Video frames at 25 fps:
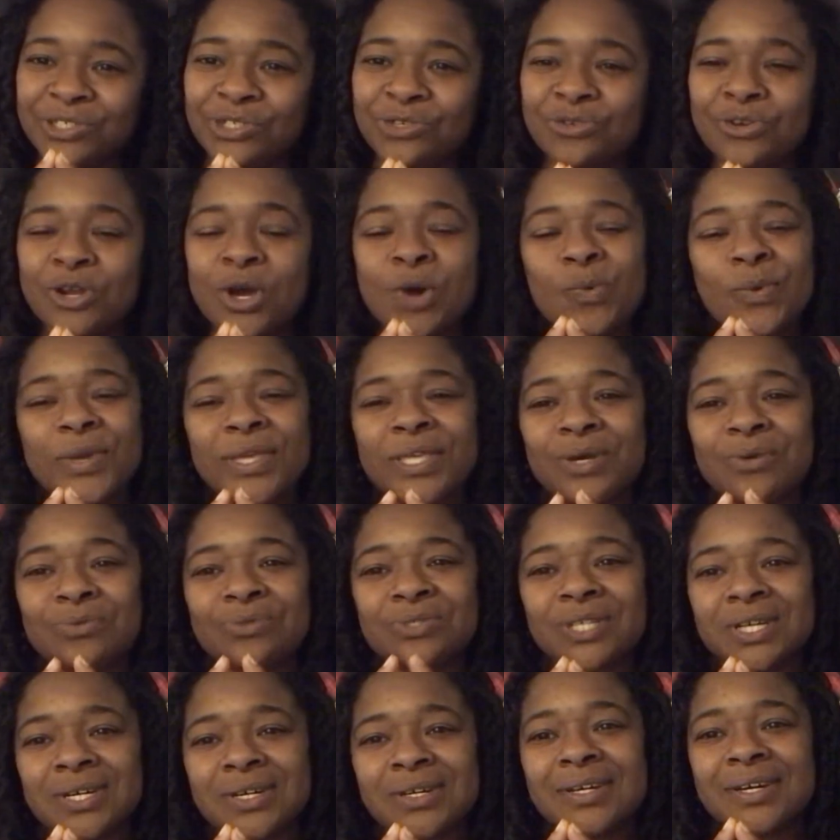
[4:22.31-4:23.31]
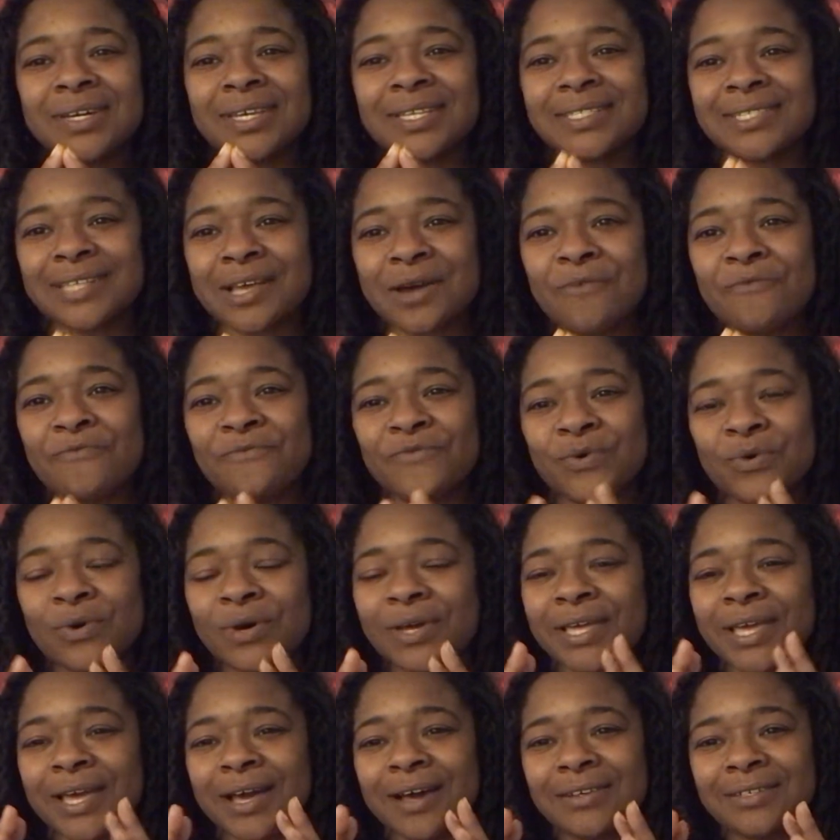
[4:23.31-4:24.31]
You know when your tongue is out
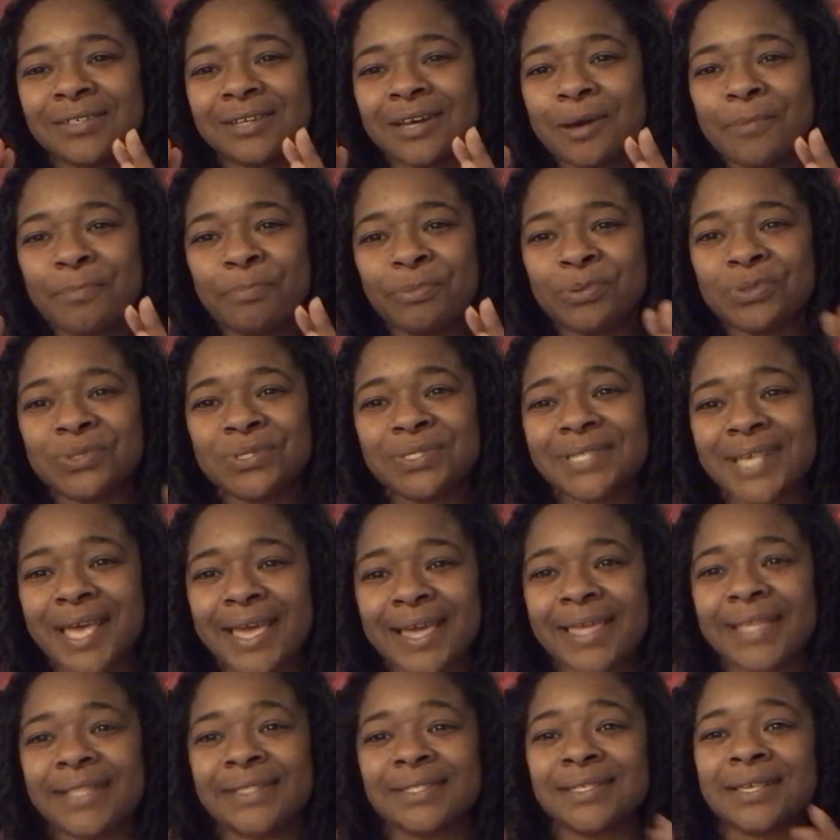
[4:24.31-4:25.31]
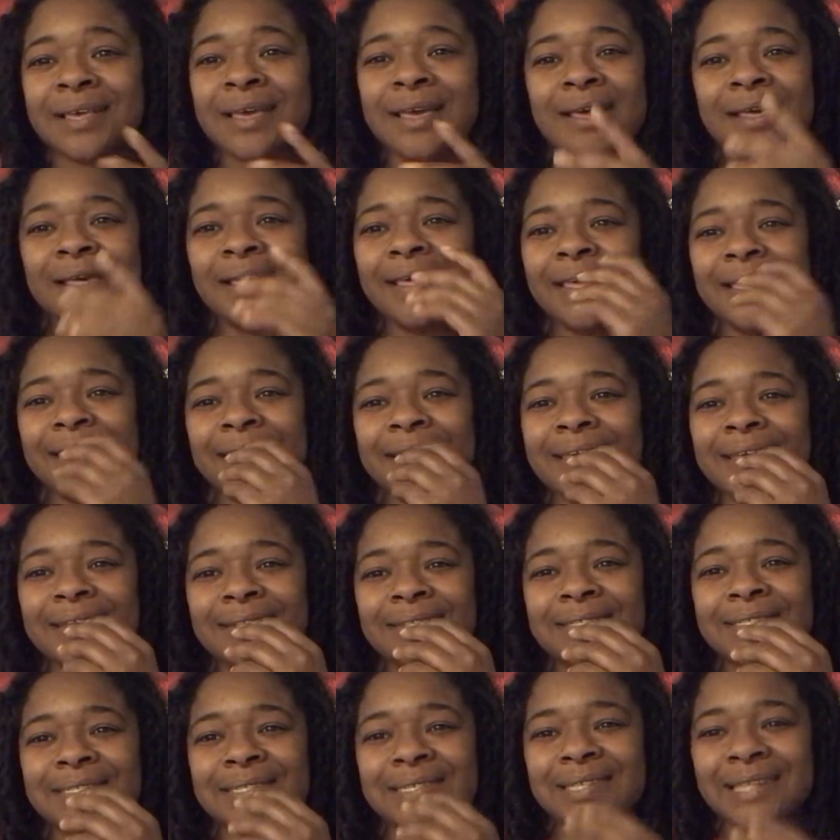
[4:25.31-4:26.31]
for a couple seconds, it
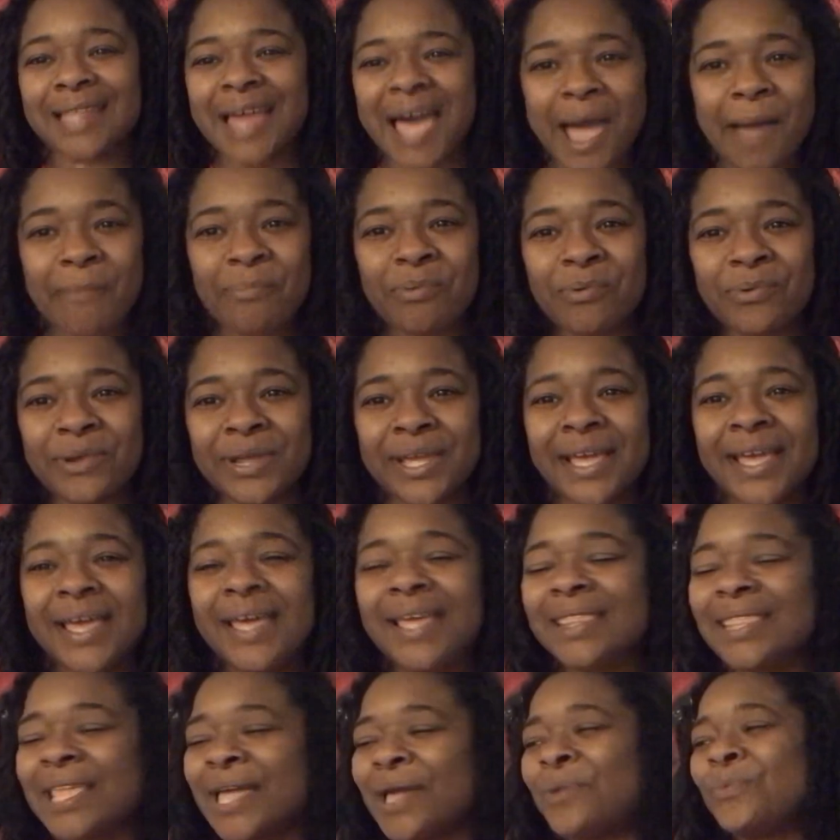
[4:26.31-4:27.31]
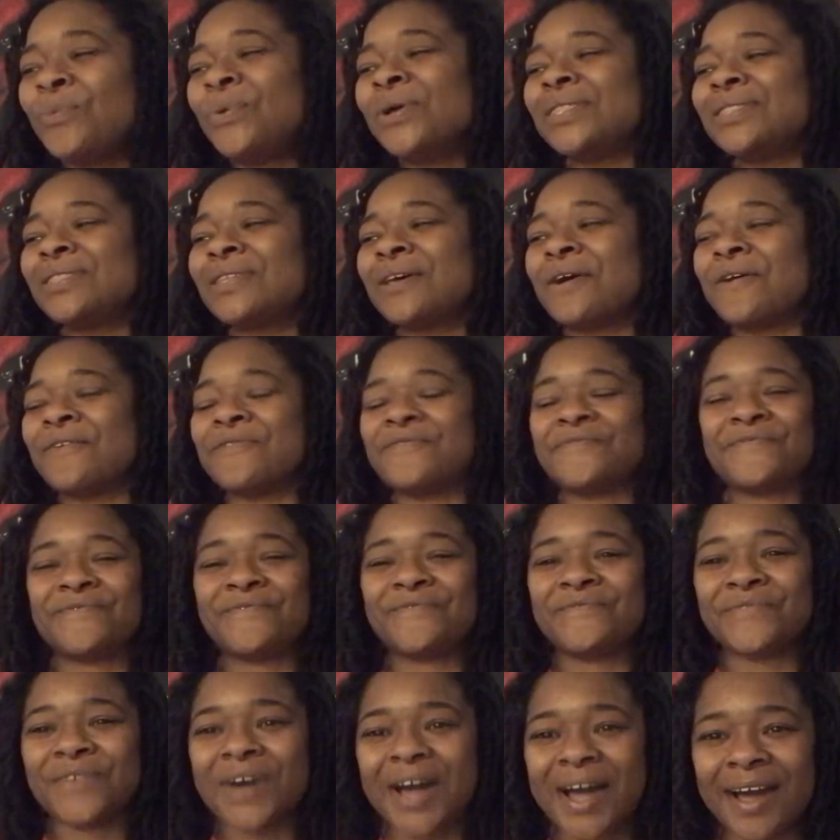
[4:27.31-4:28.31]
gets slobbery. Like, what the
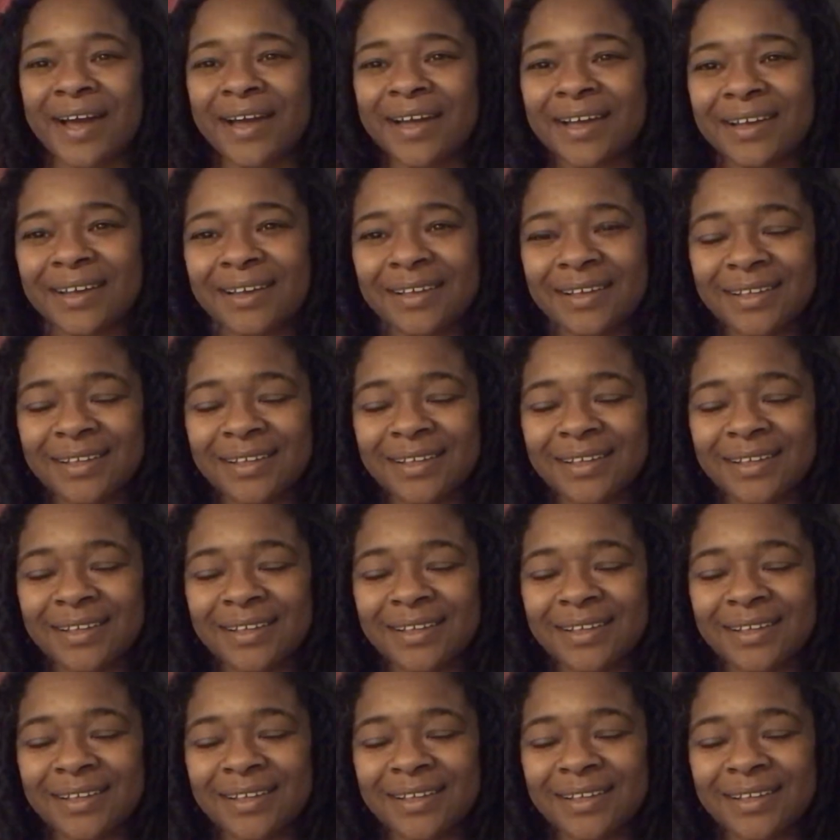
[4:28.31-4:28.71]
fuck?